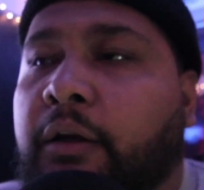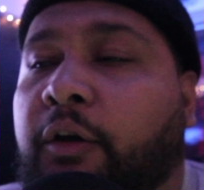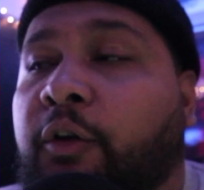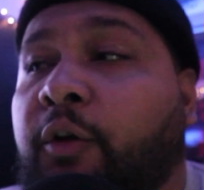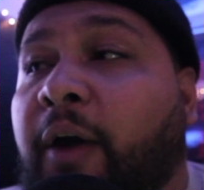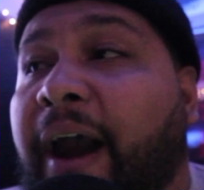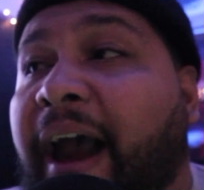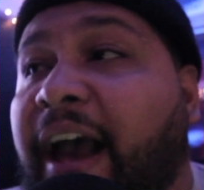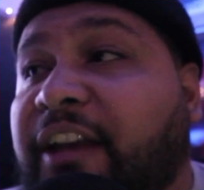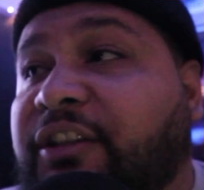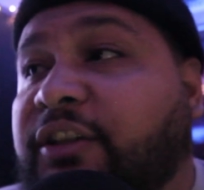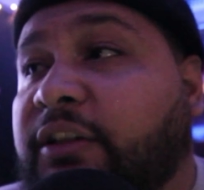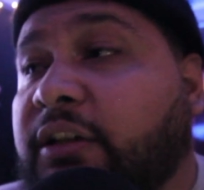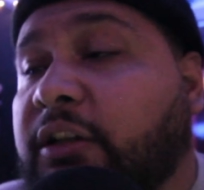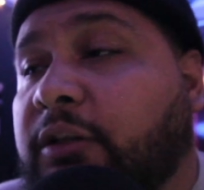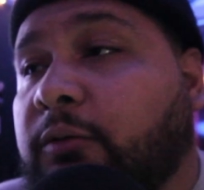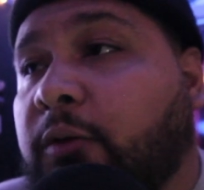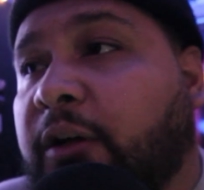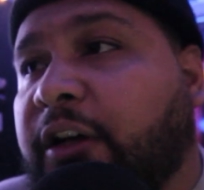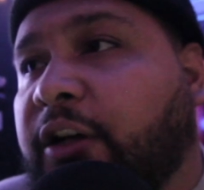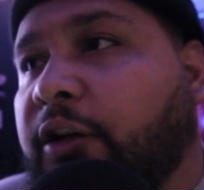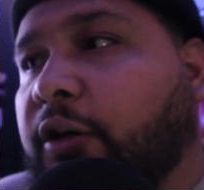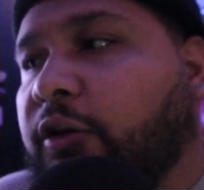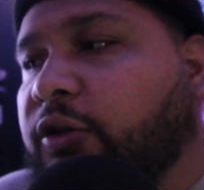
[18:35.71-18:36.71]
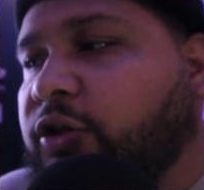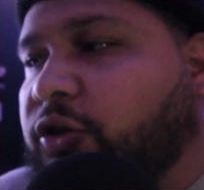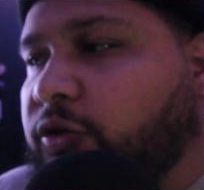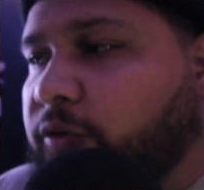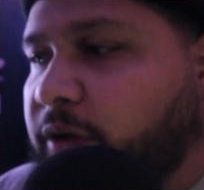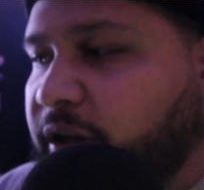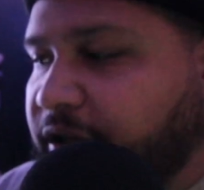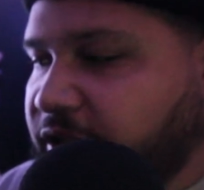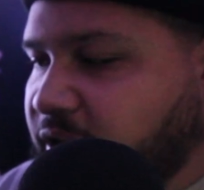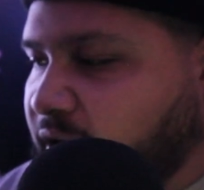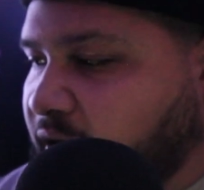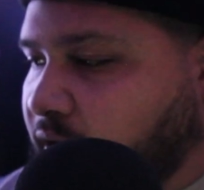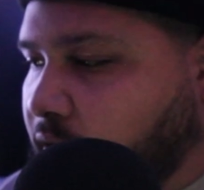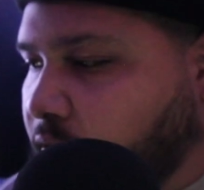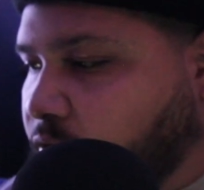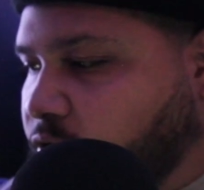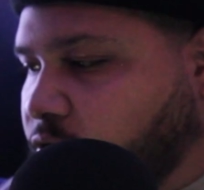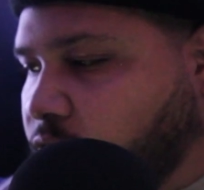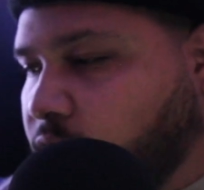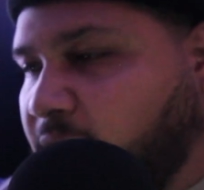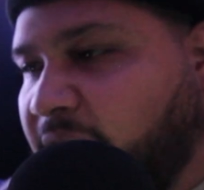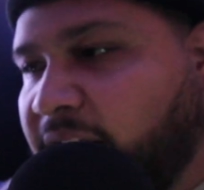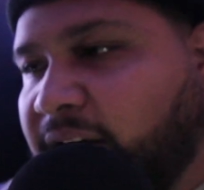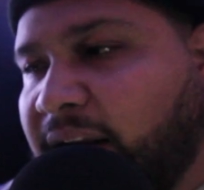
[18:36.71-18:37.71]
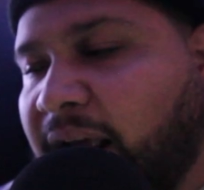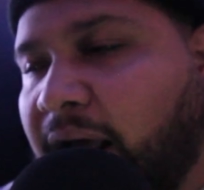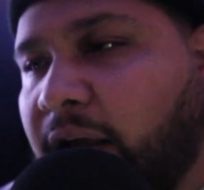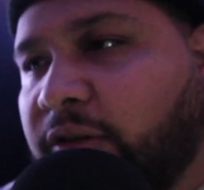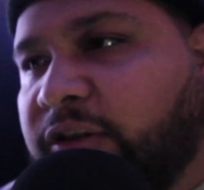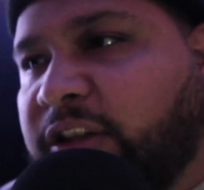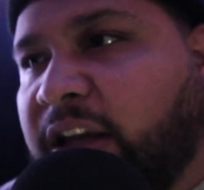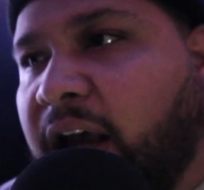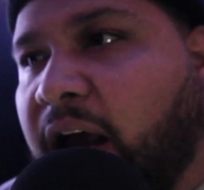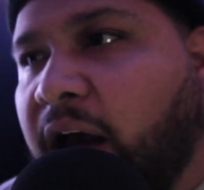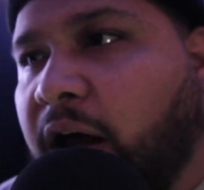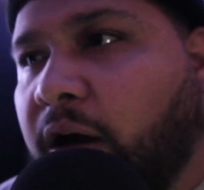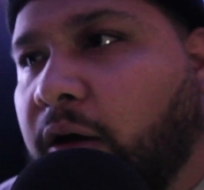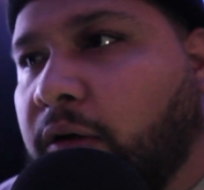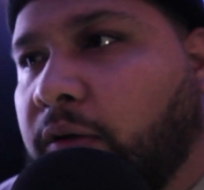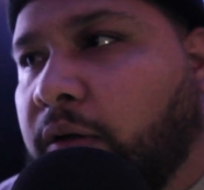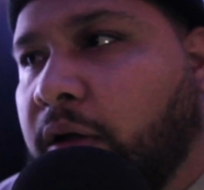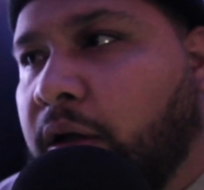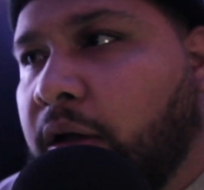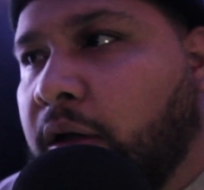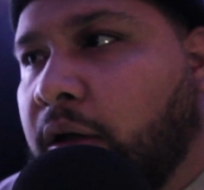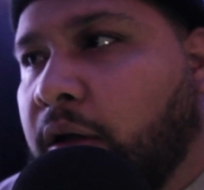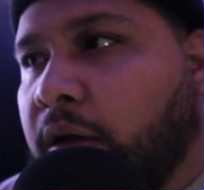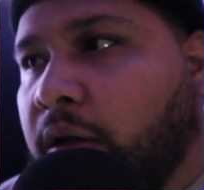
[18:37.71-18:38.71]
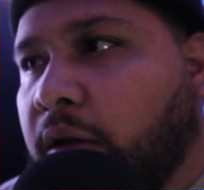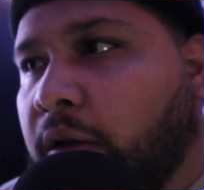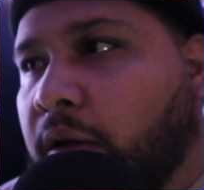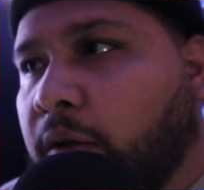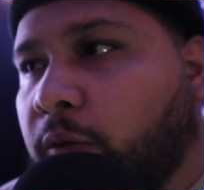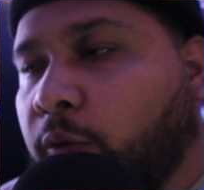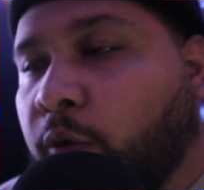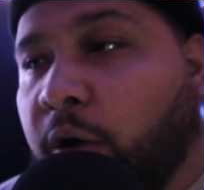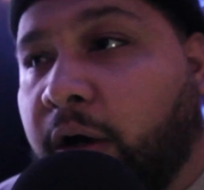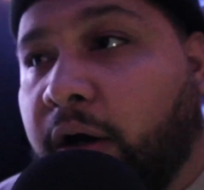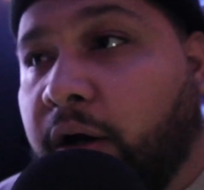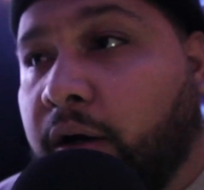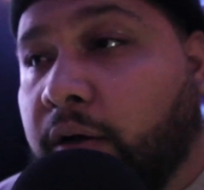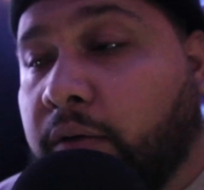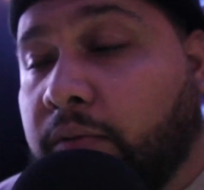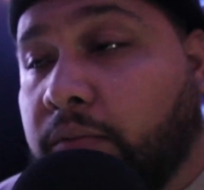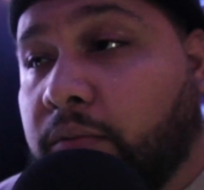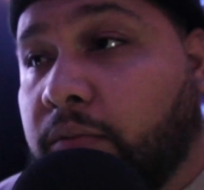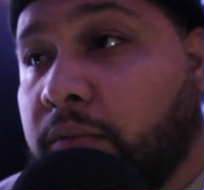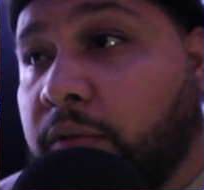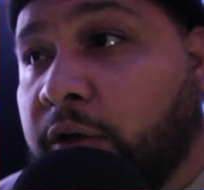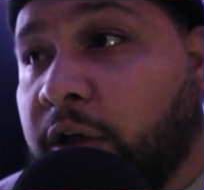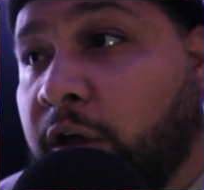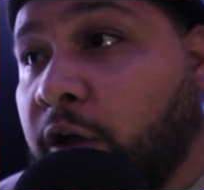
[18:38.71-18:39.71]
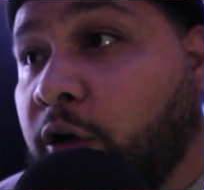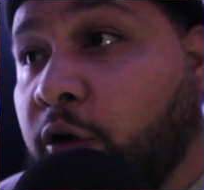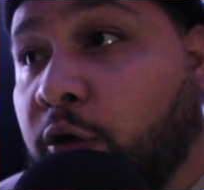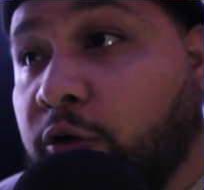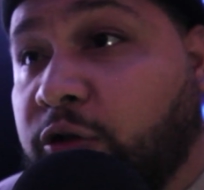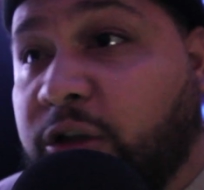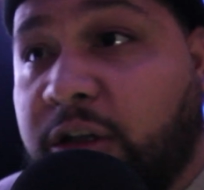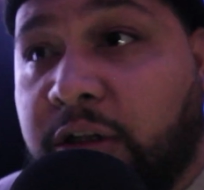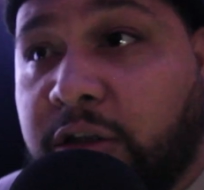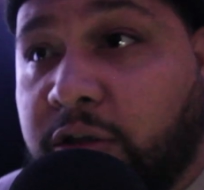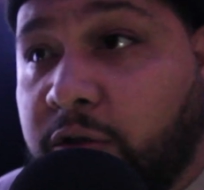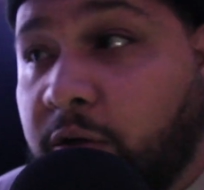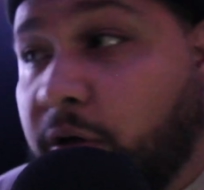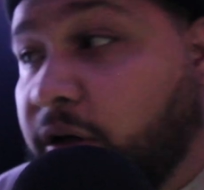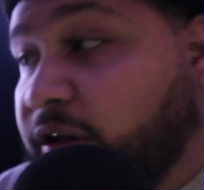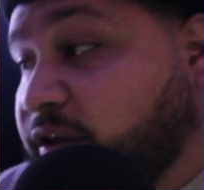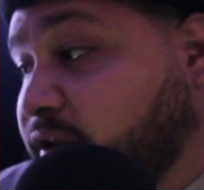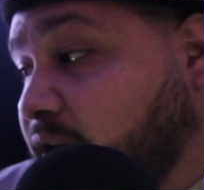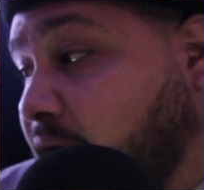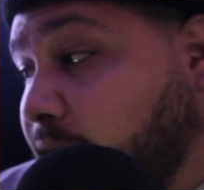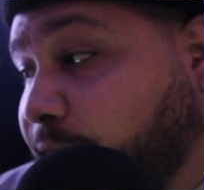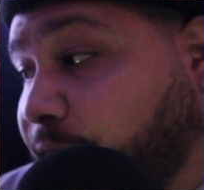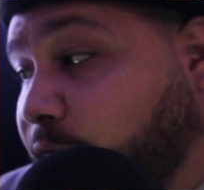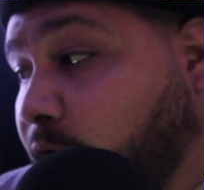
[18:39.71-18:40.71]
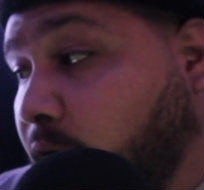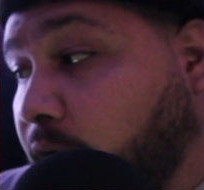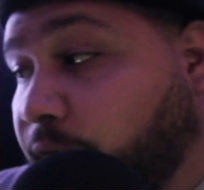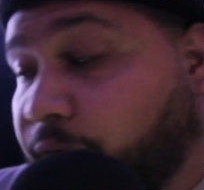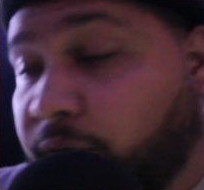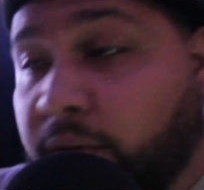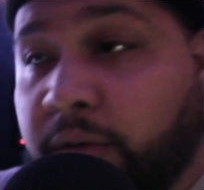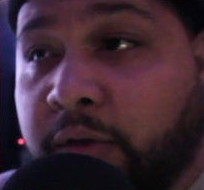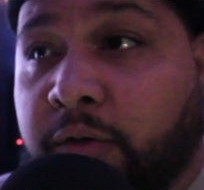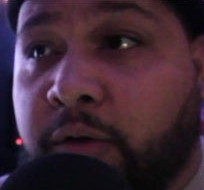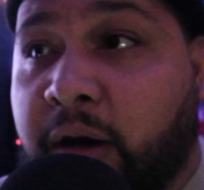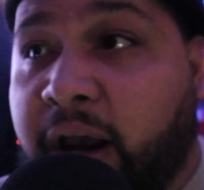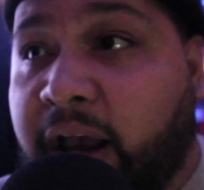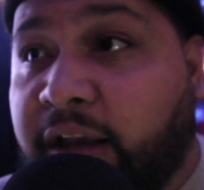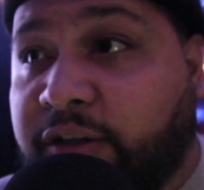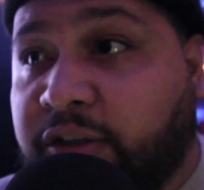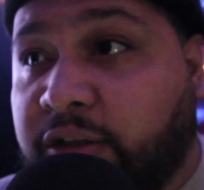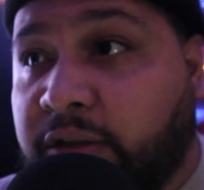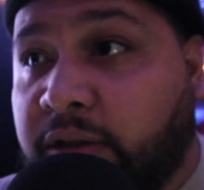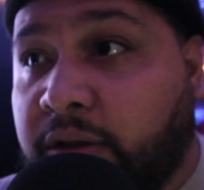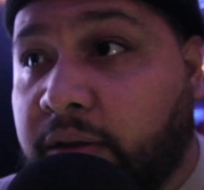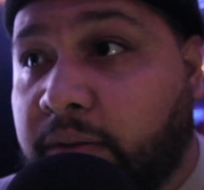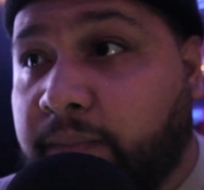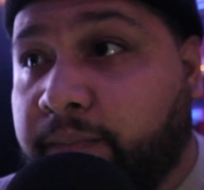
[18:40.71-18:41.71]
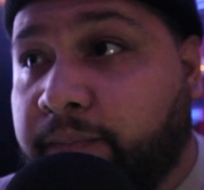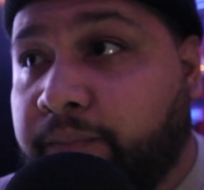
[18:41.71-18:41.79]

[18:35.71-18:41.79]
Gratiot is one of those streets. It goes straight downtown where the Gucci store is not far from Gratiot.